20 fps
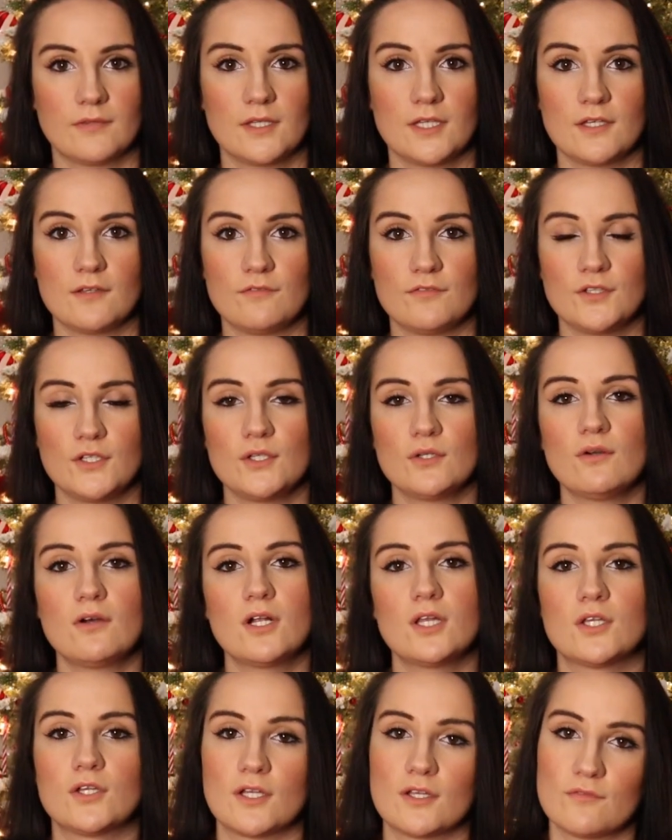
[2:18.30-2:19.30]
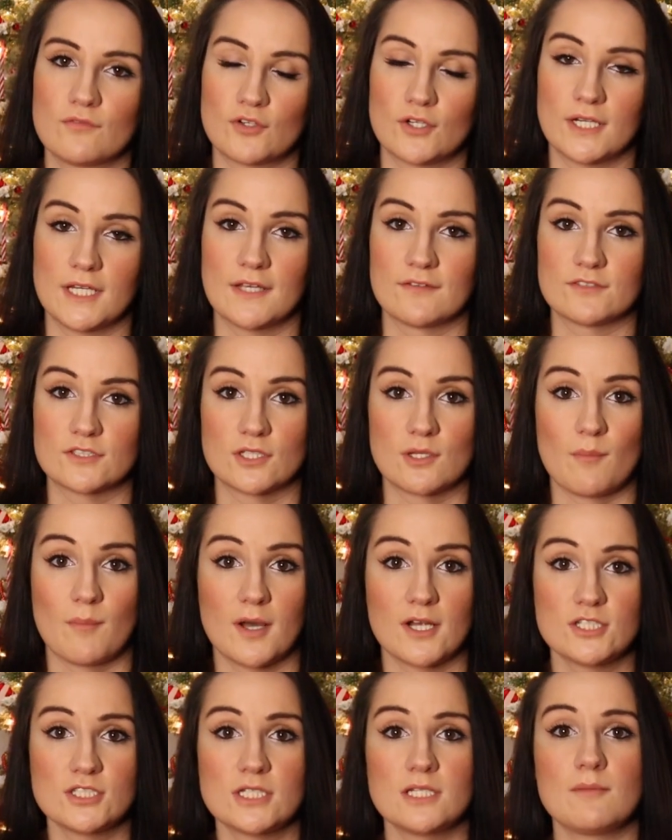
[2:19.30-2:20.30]
If you are looking for a gift on a
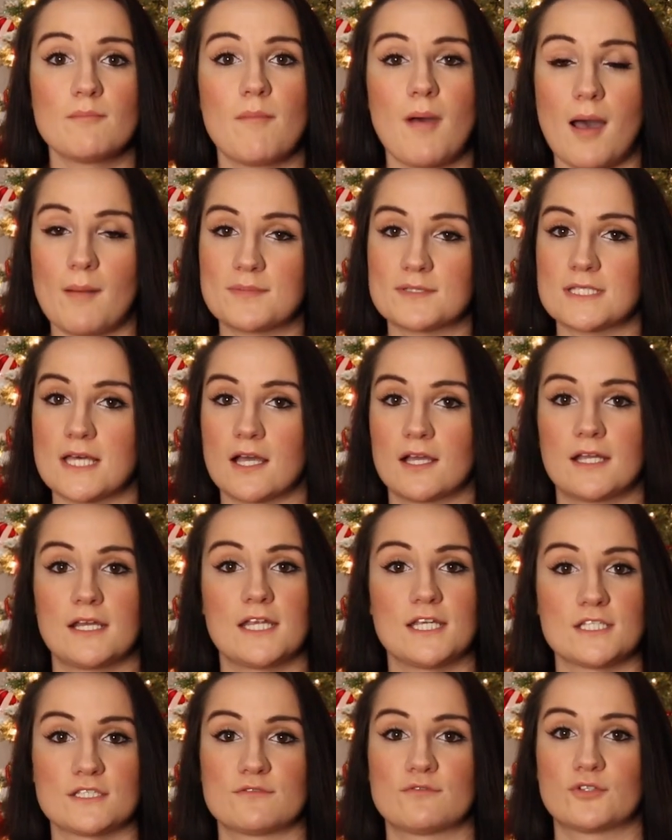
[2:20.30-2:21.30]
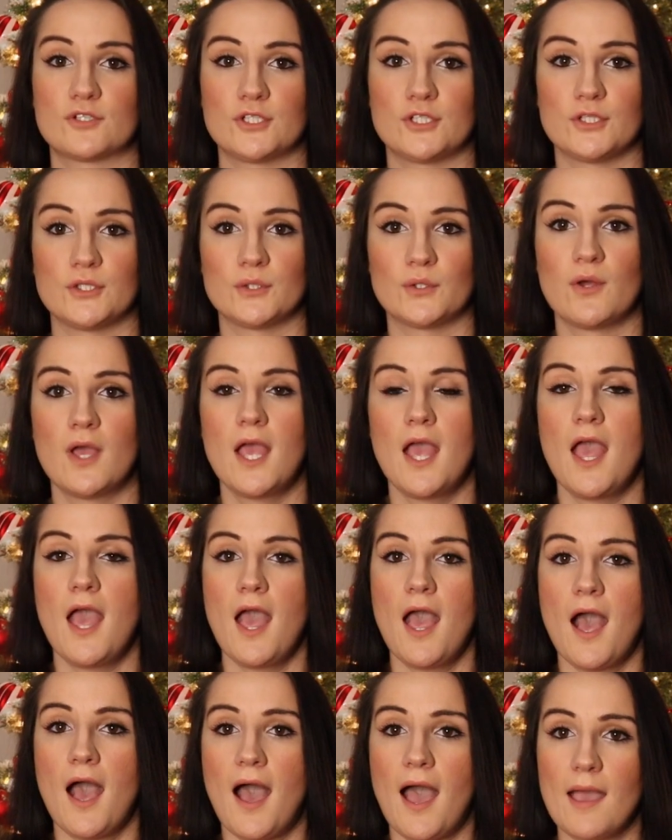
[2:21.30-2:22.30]
budget, Pop Socket is for you.
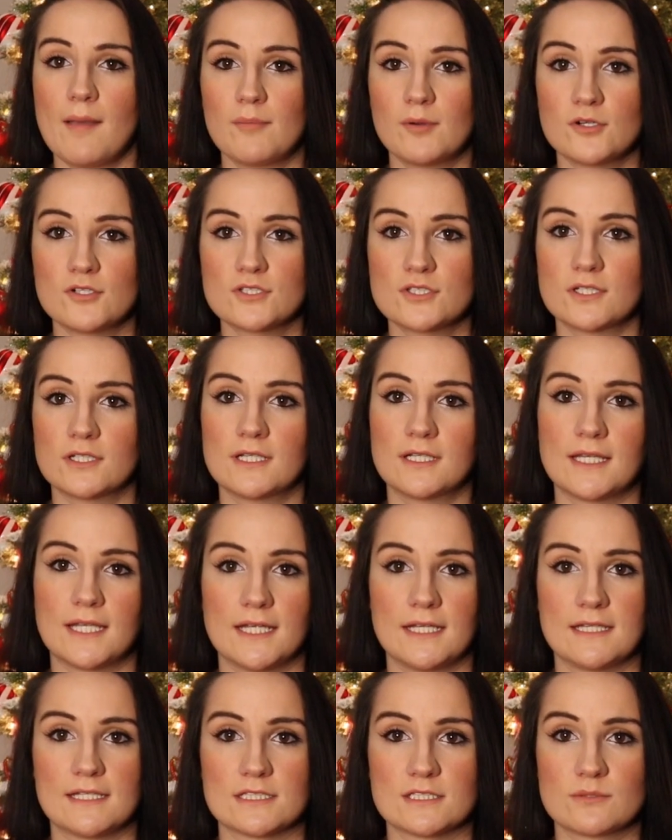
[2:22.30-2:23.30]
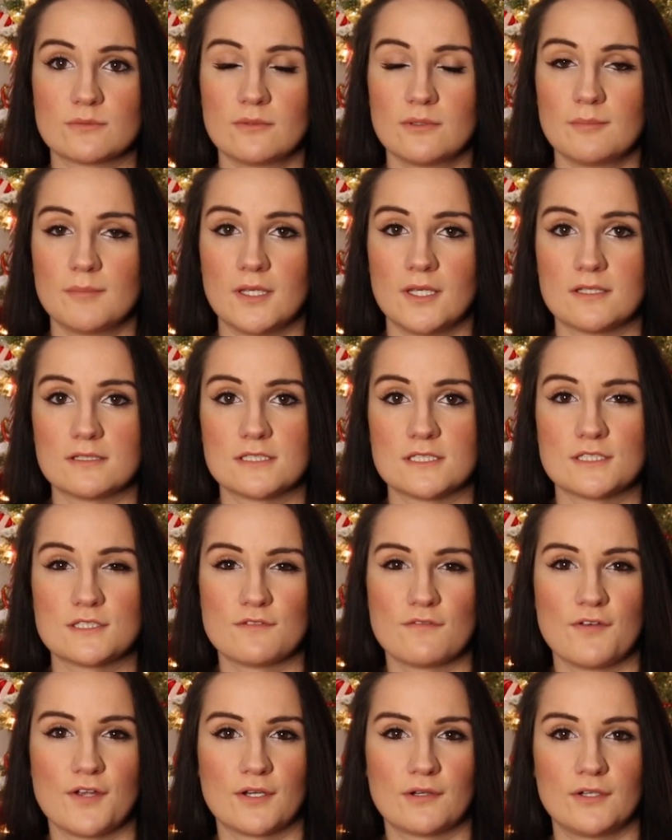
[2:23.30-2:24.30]
I personally like this one because it's
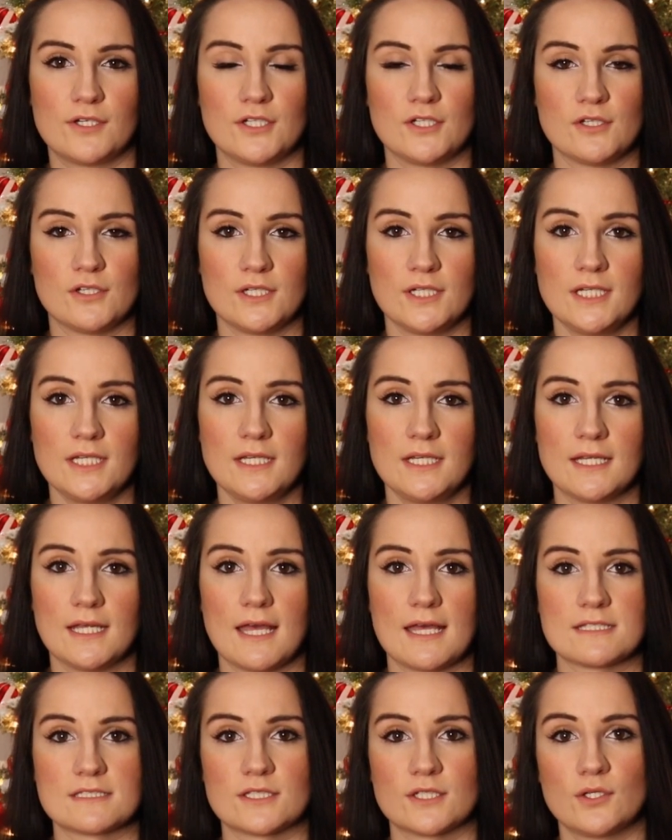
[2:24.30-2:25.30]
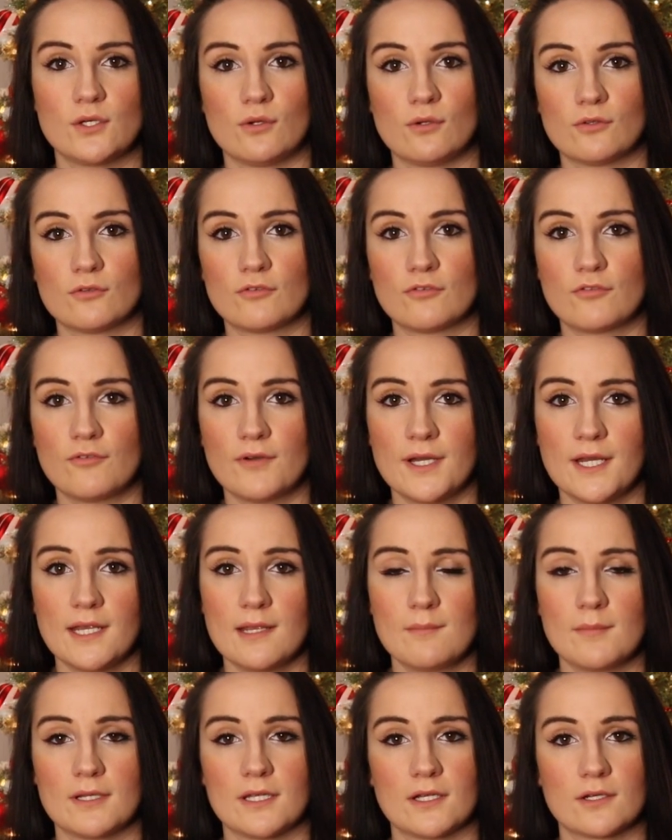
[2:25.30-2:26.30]
very unique. It has a gold
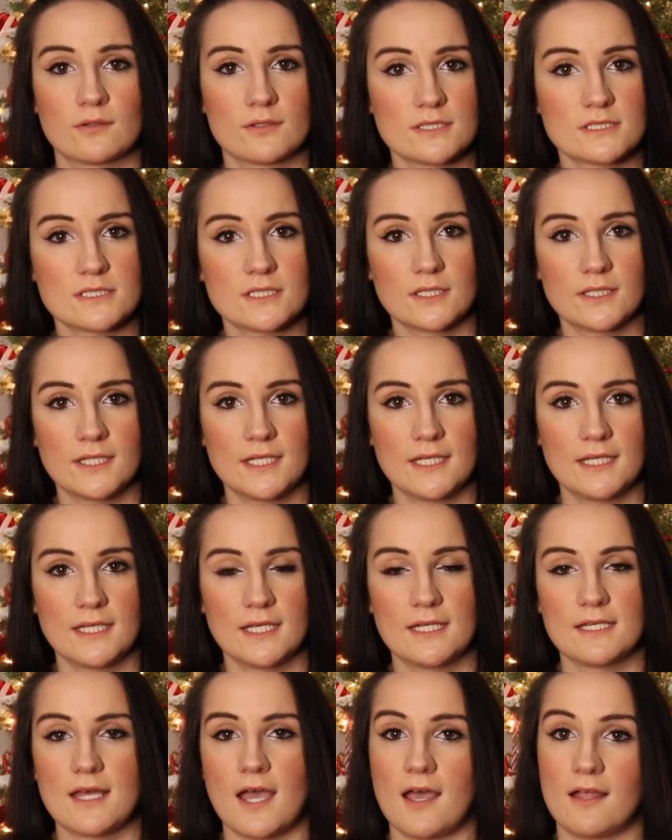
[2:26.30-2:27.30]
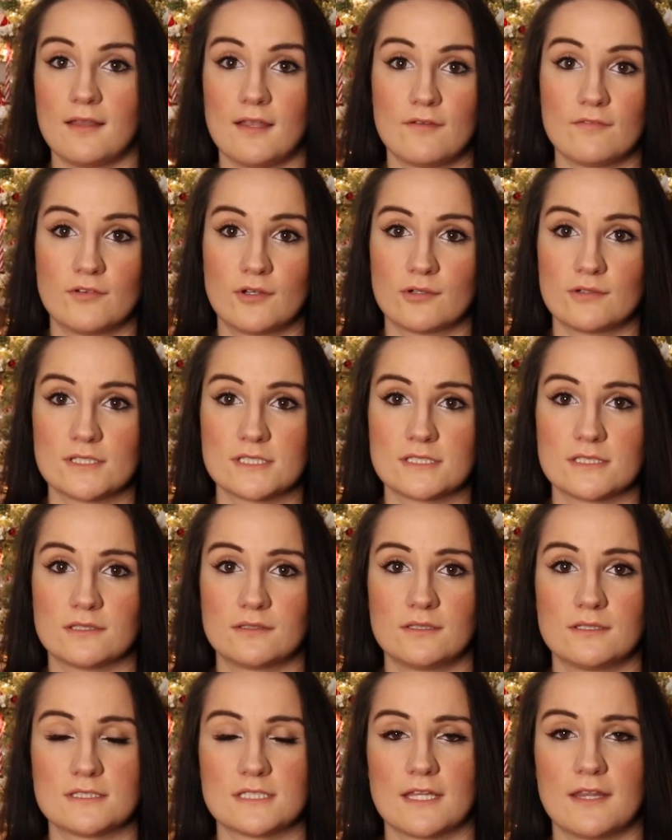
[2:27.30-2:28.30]
frame and a crystal in it. I love
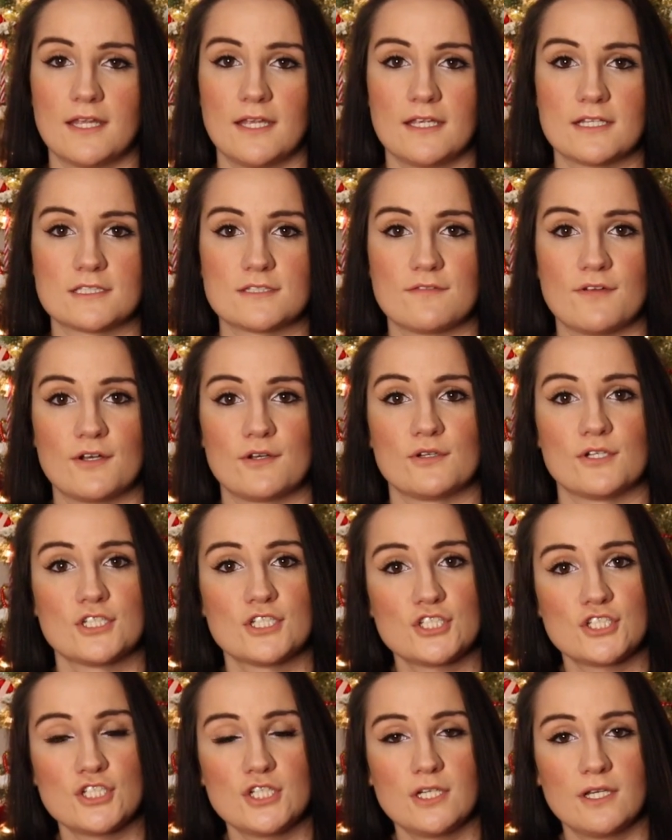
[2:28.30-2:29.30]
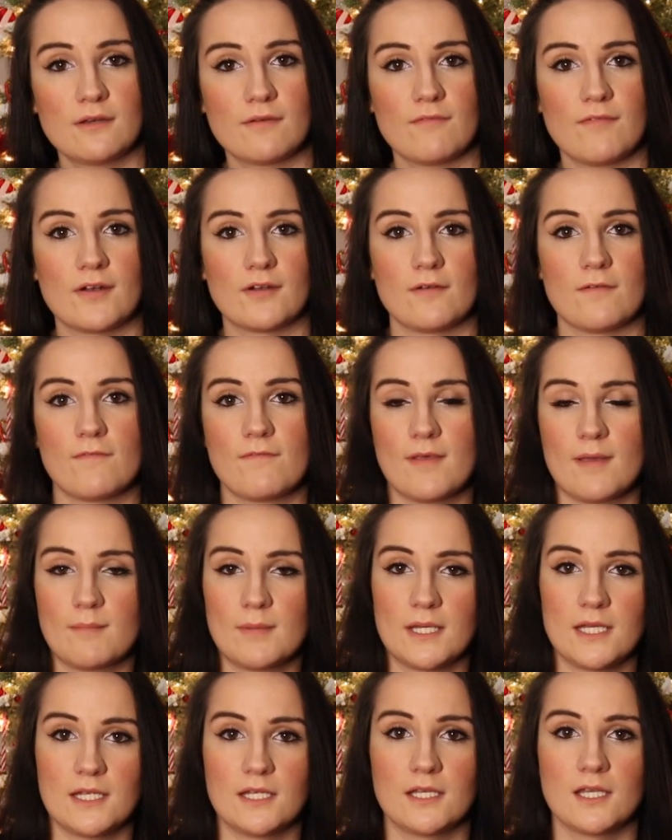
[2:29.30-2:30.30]
crystals. I think it's very chic, very
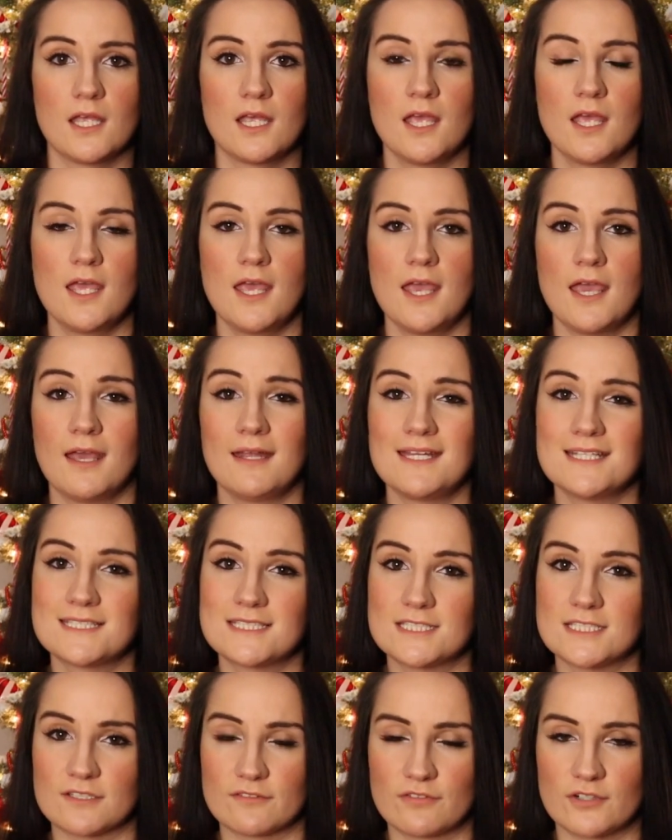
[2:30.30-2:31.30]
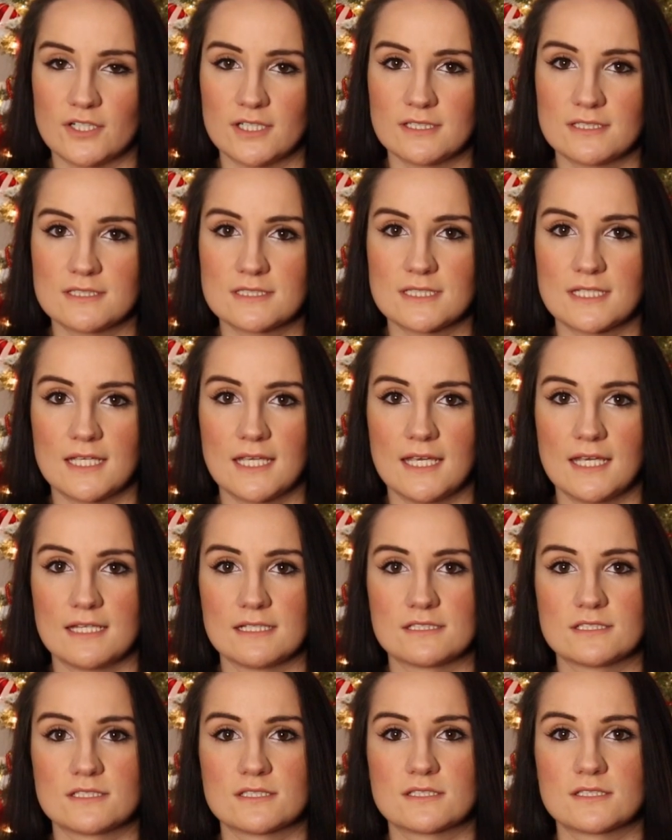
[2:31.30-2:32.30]
feminine, and it's different.
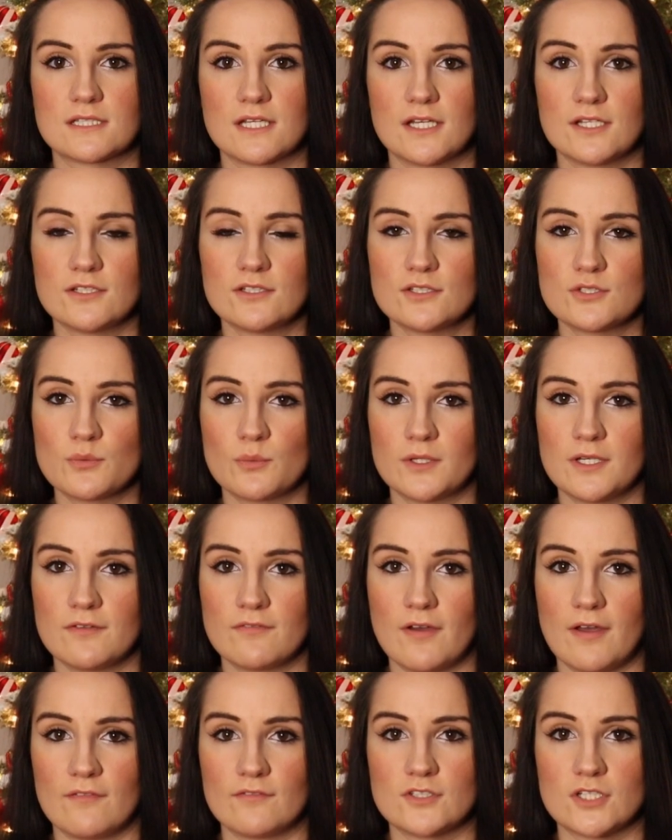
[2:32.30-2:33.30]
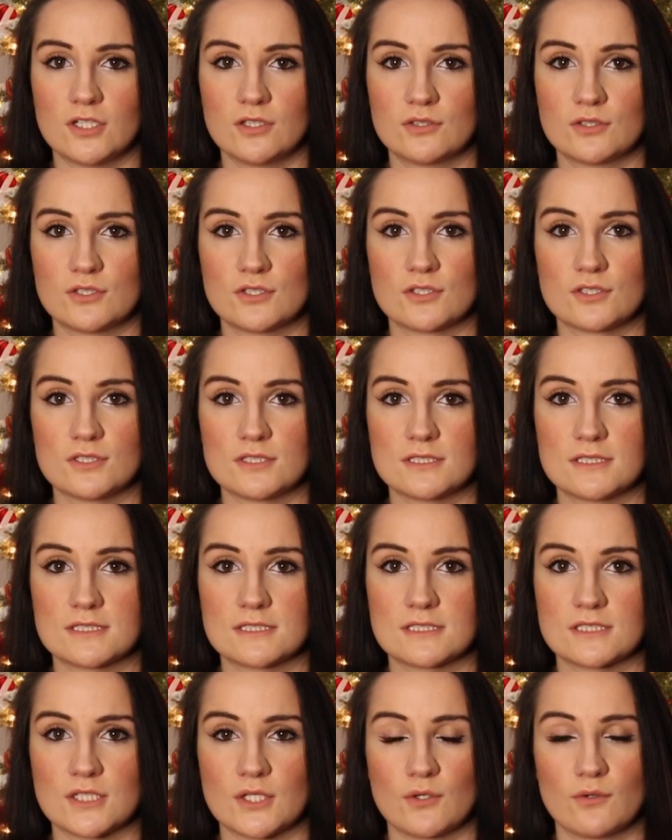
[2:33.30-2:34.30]
It's under $25,
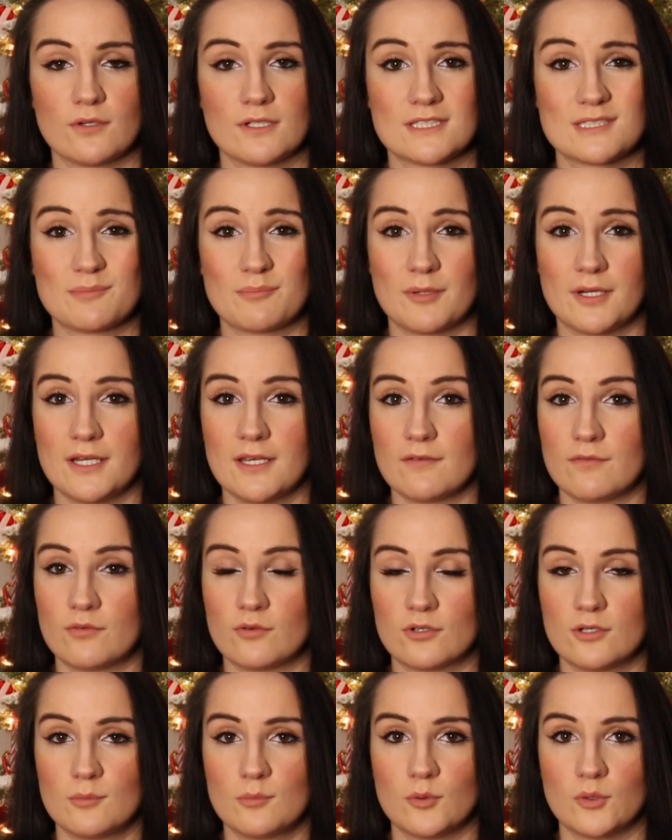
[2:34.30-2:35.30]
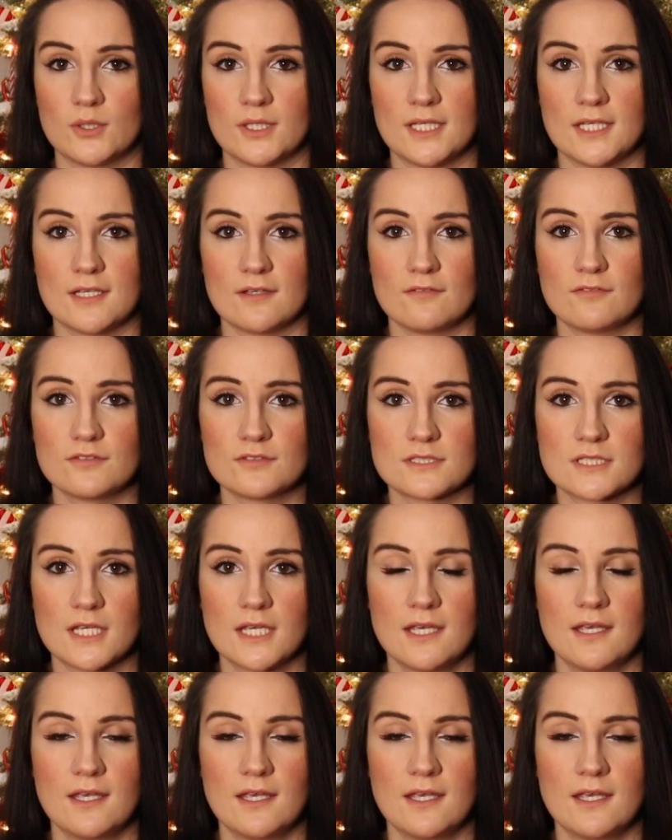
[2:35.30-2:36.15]
so it's a pretty affordable gift.